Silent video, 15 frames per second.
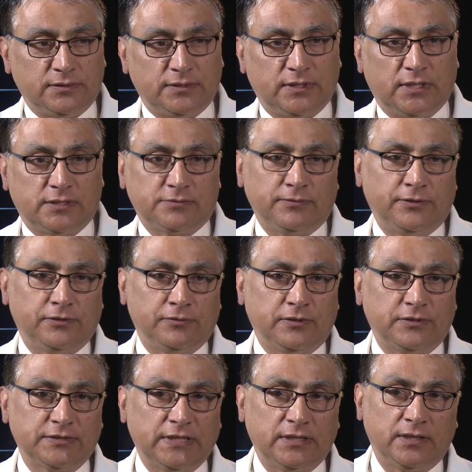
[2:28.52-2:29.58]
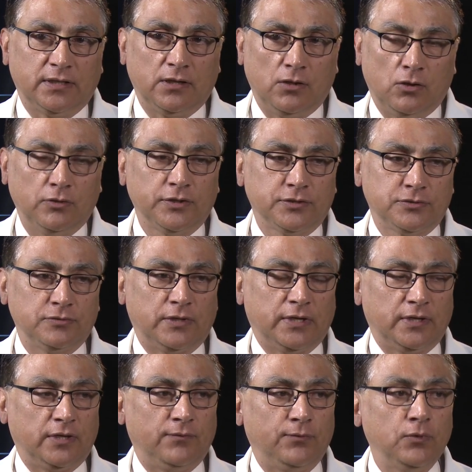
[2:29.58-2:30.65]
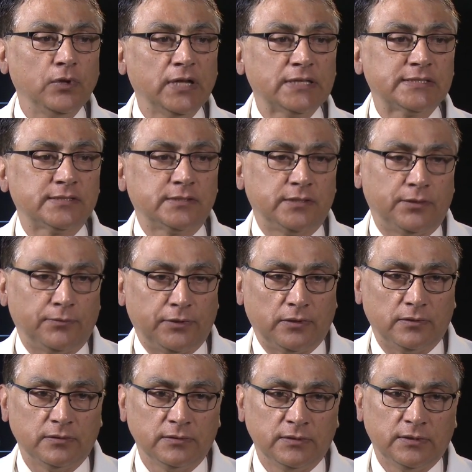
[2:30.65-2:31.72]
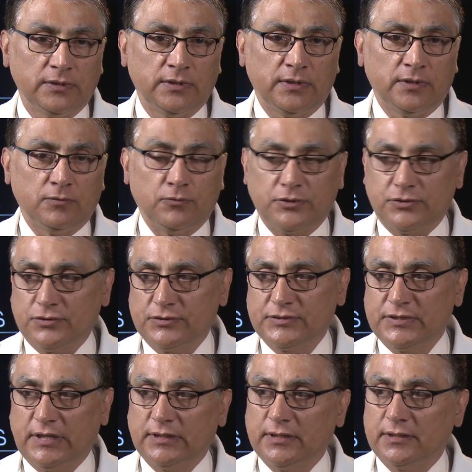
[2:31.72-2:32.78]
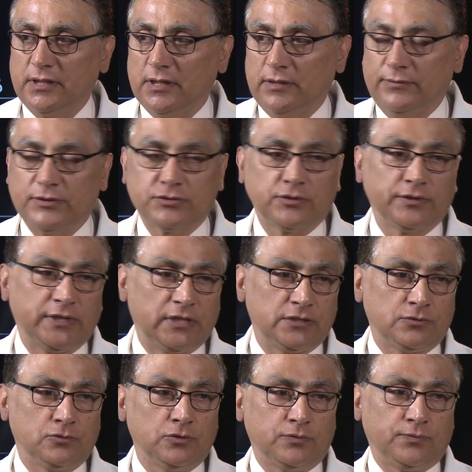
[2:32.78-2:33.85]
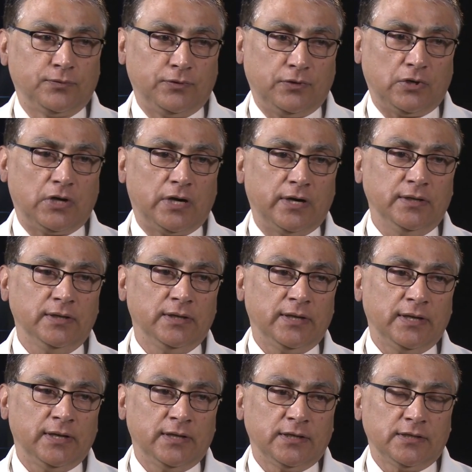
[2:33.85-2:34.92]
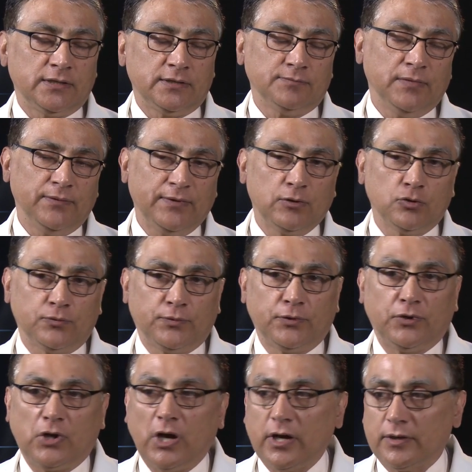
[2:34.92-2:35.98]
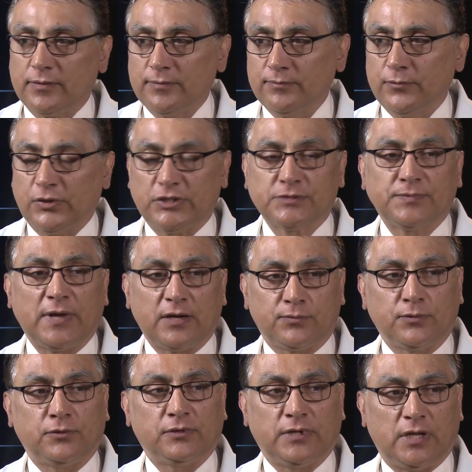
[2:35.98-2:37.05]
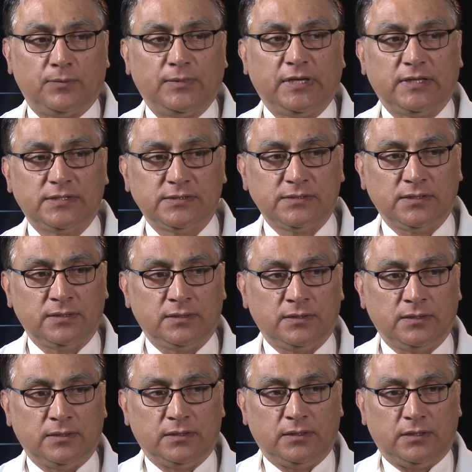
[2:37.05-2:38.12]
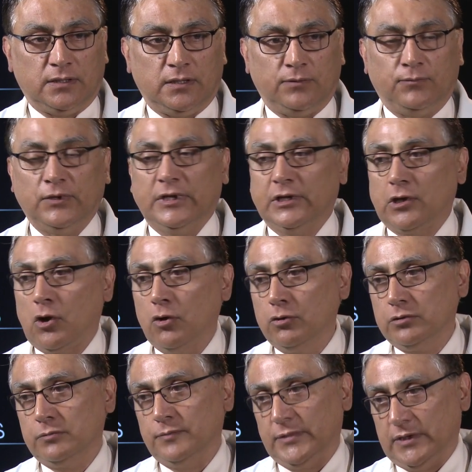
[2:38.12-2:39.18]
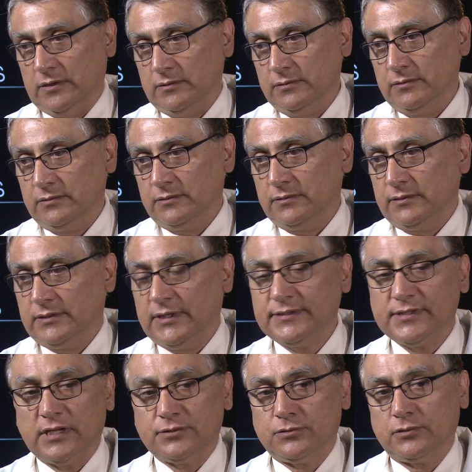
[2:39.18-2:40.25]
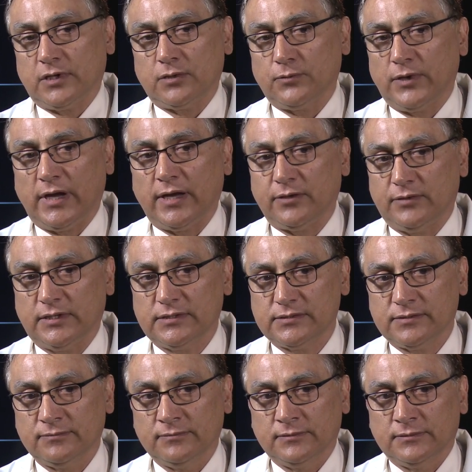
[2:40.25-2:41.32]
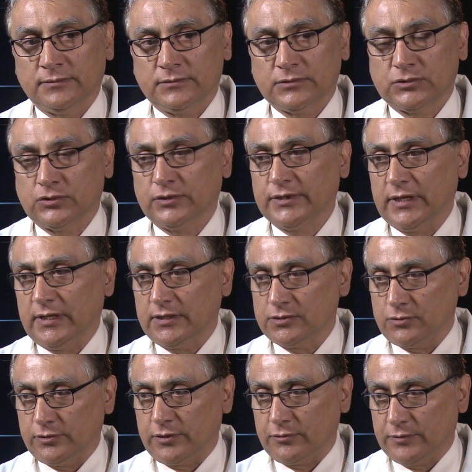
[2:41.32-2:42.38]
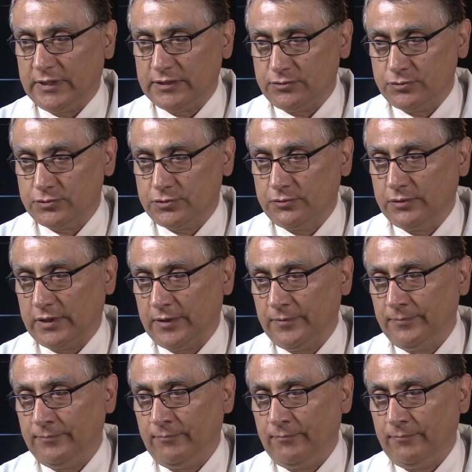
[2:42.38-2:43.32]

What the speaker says: That's what you need to understand. Only sugar. If you get cereal, which you see in the television that is good for your heart, it might be good for your heart, but it's bad for your diabetes. If you get oatmeal, that's also carbohydrates. So then it's going to raise your sugar.